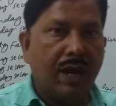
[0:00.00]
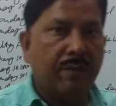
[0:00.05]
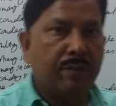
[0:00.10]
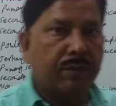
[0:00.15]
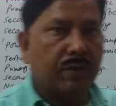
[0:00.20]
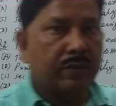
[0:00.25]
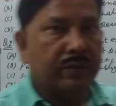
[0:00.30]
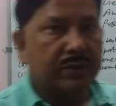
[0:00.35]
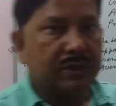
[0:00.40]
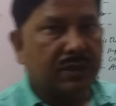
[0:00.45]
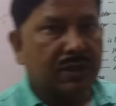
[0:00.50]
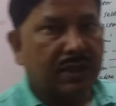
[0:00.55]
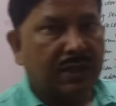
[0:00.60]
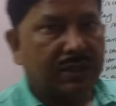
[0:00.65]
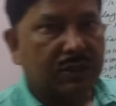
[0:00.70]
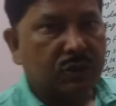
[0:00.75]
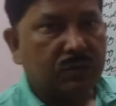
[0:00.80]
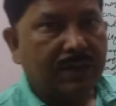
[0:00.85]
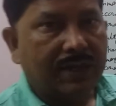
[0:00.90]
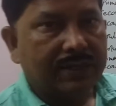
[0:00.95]
am Professor
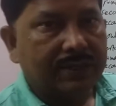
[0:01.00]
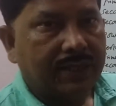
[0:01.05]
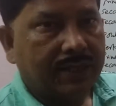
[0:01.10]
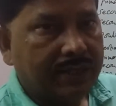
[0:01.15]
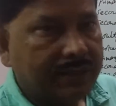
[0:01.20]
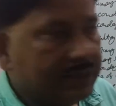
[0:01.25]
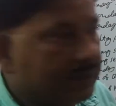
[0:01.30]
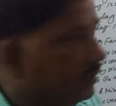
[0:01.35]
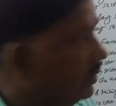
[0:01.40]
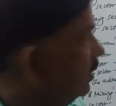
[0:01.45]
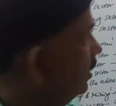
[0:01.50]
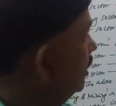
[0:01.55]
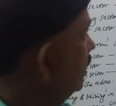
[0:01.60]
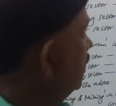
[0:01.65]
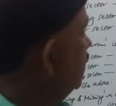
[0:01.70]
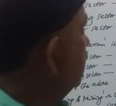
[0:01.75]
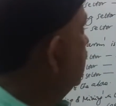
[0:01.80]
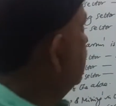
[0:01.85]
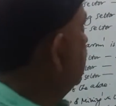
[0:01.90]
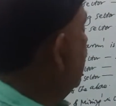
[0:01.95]
Anant Kumar Das.
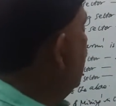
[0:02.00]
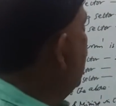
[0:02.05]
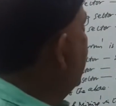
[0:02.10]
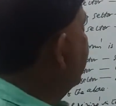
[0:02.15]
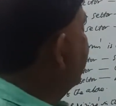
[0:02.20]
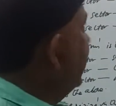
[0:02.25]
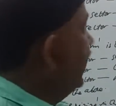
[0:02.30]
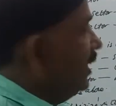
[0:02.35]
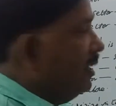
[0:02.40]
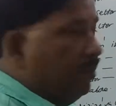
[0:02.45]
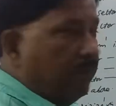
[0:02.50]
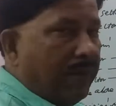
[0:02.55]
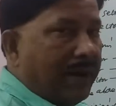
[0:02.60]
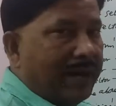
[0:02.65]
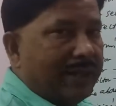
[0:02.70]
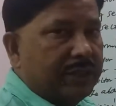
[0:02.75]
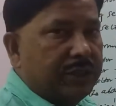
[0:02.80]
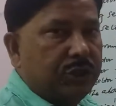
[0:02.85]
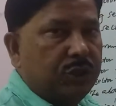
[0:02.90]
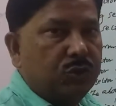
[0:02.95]
Now again,
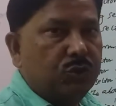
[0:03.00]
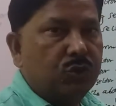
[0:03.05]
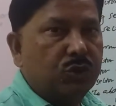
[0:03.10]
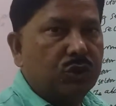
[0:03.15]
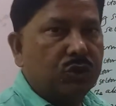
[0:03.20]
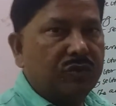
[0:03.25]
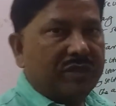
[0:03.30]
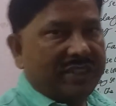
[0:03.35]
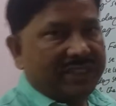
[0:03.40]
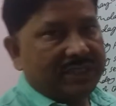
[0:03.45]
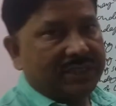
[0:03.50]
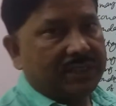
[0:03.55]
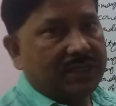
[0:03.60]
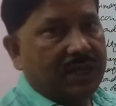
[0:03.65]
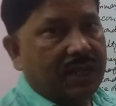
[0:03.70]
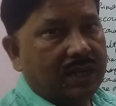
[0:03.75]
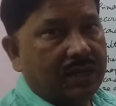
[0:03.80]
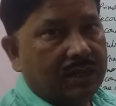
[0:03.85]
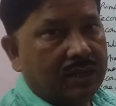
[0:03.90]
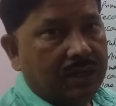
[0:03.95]
part 2 quiz.
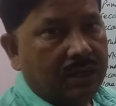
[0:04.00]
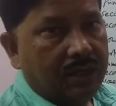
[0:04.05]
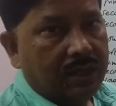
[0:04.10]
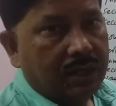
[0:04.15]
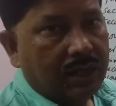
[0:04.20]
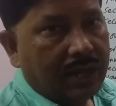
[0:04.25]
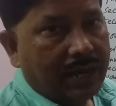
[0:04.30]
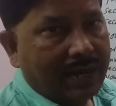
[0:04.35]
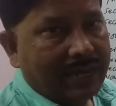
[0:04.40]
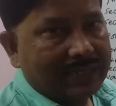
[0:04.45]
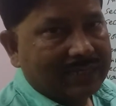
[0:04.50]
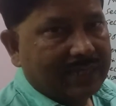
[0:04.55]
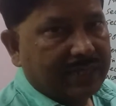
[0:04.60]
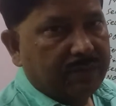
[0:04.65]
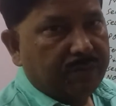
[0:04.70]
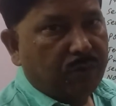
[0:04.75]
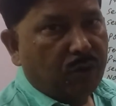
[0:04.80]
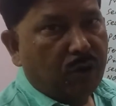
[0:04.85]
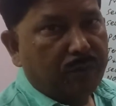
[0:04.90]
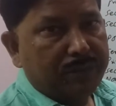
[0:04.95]
As I
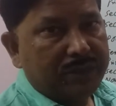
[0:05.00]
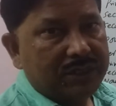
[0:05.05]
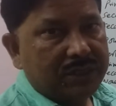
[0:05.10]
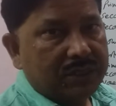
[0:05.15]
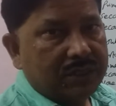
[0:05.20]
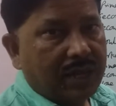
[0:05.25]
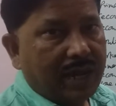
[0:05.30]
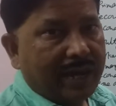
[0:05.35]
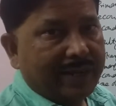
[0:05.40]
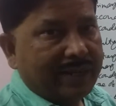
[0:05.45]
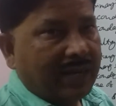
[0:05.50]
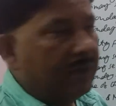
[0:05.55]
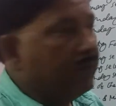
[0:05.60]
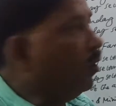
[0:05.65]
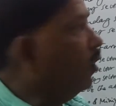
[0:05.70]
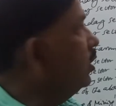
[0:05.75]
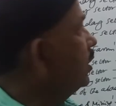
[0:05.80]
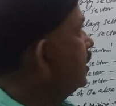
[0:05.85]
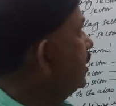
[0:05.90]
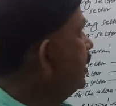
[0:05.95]
promised, I have
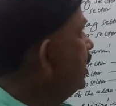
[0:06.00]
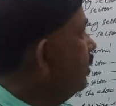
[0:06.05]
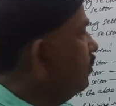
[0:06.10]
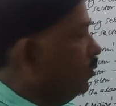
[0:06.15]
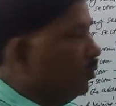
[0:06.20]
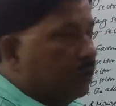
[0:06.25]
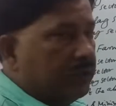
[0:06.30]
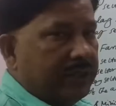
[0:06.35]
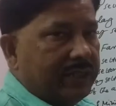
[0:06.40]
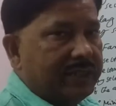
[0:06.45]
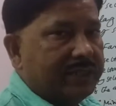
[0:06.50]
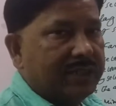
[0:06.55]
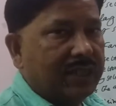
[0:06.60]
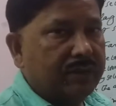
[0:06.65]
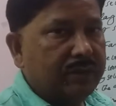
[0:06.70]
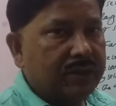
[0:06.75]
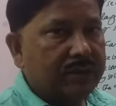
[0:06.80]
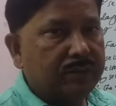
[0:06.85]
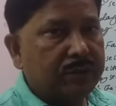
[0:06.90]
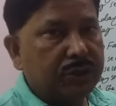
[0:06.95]
already uploaded
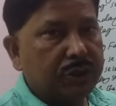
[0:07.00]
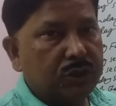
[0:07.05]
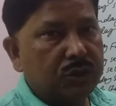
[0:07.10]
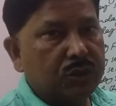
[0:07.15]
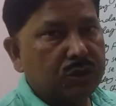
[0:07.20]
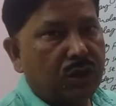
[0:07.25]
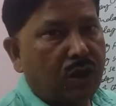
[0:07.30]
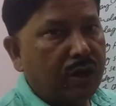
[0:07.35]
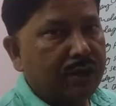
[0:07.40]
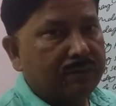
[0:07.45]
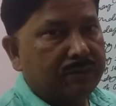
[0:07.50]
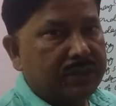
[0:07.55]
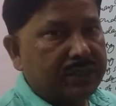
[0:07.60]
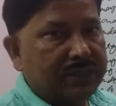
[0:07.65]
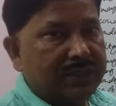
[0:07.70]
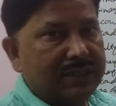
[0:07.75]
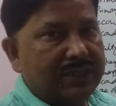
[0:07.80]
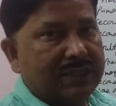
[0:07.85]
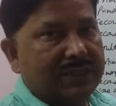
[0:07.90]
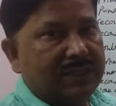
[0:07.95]
7 videos on
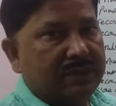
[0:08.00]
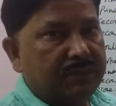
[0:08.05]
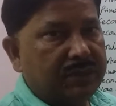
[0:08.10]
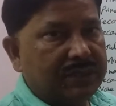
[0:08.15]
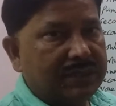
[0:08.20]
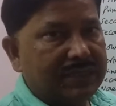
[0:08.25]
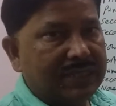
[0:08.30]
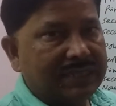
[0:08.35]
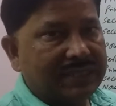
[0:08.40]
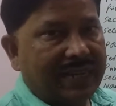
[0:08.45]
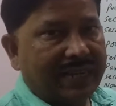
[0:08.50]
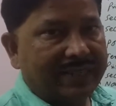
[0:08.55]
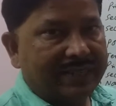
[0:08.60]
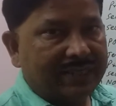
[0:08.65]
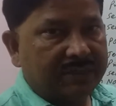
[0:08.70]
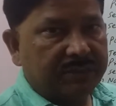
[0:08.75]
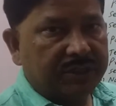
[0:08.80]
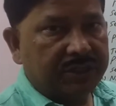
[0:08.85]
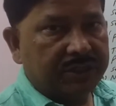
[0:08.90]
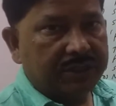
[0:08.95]
business and business
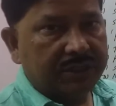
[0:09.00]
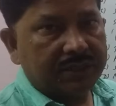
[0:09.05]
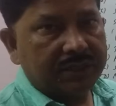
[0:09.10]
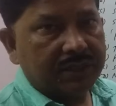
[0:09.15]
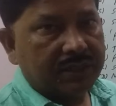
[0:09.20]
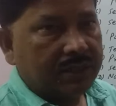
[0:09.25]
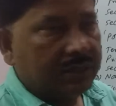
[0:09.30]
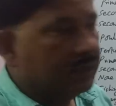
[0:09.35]
activities,